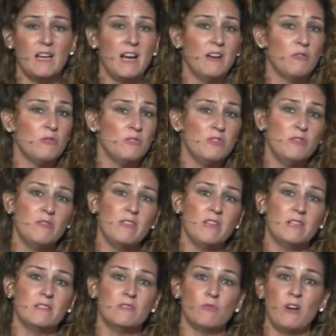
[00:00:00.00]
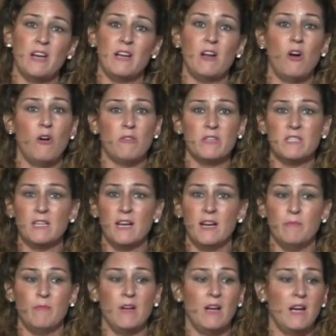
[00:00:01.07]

I don't do things right all the time.